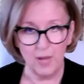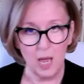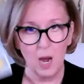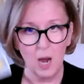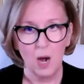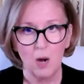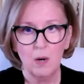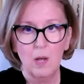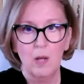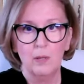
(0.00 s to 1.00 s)

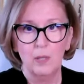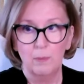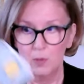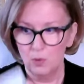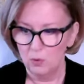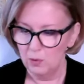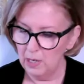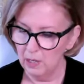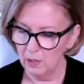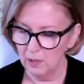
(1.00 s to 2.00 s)
fair. The moon
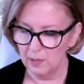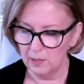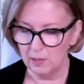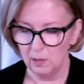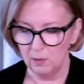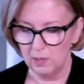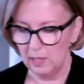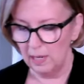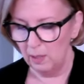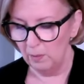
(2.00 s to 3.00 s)
here is
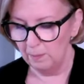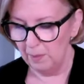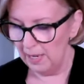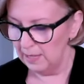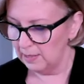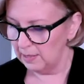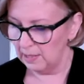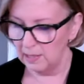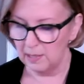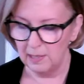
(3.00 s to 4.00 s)
associated with
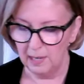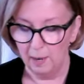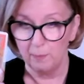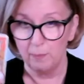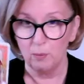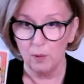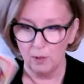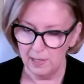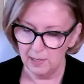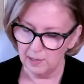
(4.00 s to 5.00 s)
Pisces. The
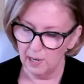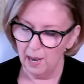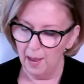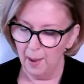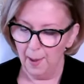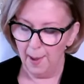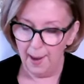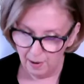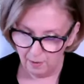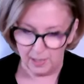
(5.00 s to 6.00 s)
emperor is
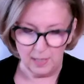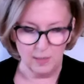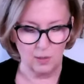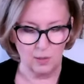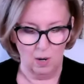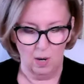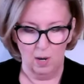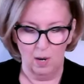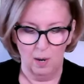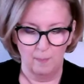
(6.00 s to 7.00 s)
Aries.
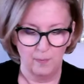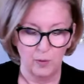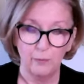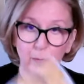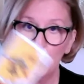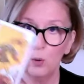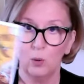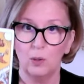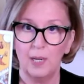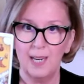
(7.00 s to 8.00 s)
Um, the
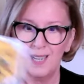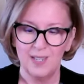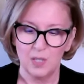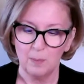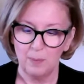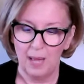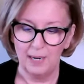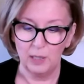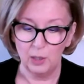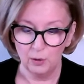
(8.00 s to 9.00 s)
fool is the
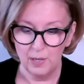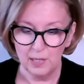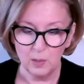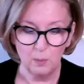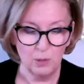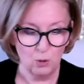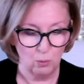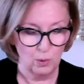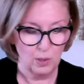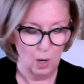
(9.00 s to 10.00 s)
planet Uranus, which
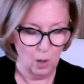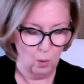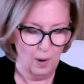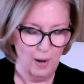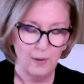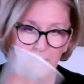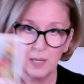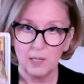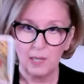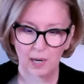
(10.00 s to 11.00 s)
rules
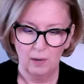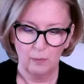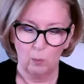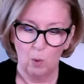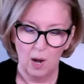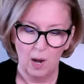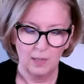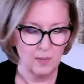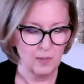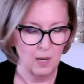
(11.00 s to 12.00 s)
Aquarius, king of
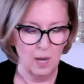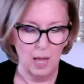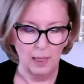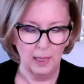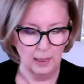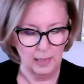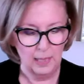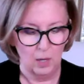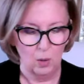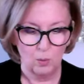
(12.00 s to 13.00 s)
wands,
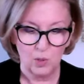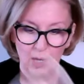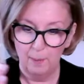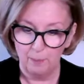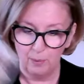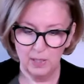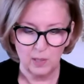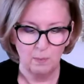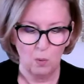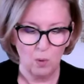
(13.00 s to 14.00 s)
Leo,
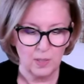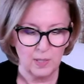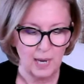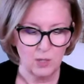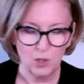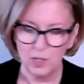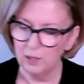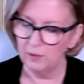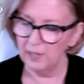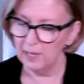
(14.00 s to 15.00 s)
temperance, more
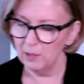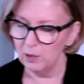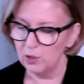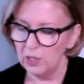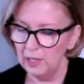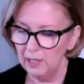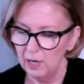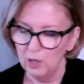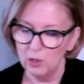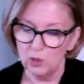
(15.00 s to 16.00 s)
Sagittarian energy,
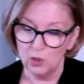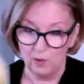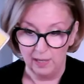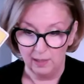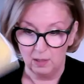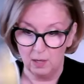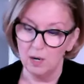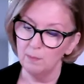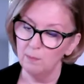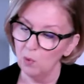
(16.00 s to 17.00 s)
strength
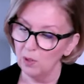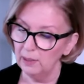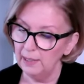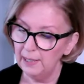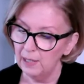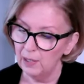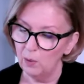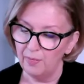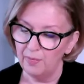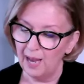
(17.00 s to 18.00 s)
card, more
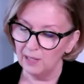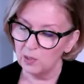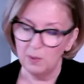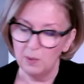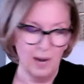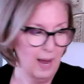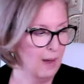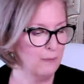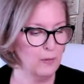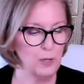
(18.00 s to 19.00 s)
Leo. That's what I
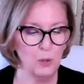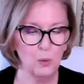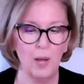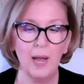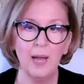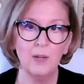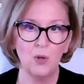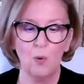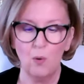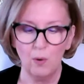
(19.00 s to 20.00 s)
have for you. And
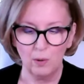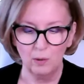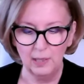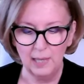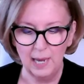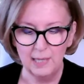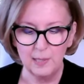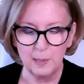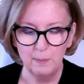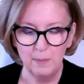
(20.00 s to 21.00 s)
your oracle again
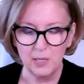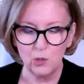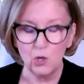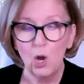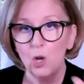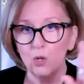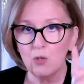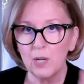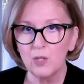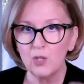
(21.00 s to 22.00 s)
is the mist.
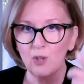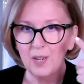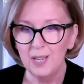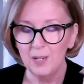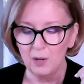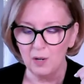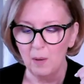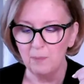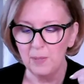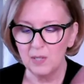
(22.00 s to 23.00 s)
Trust your inner
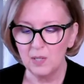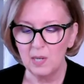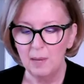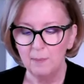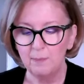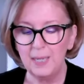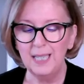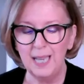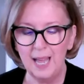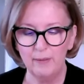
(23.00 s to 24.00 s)
compass. Be
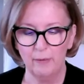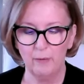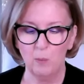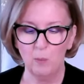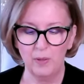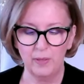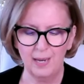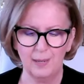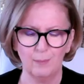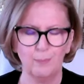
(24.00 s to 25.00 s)
led from
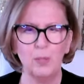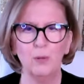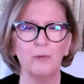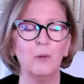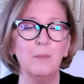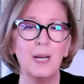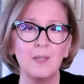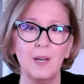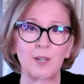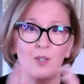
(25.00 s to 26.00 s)
within. Beautiful
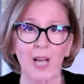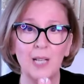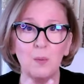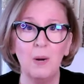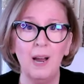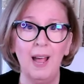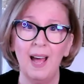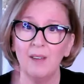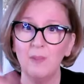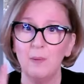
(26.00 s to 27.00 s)
message. That's what I
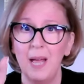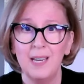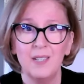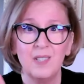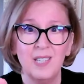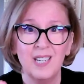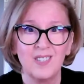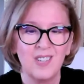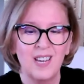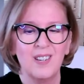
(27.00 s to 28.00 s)
have. I'm headed to the
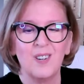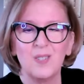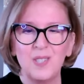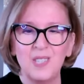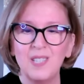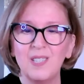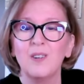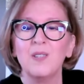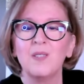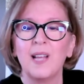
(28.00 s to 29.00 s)
extended. I'll see you
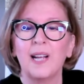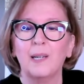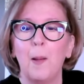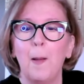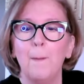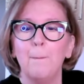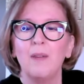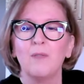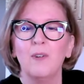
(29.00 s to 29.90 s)
there in a second. Bye.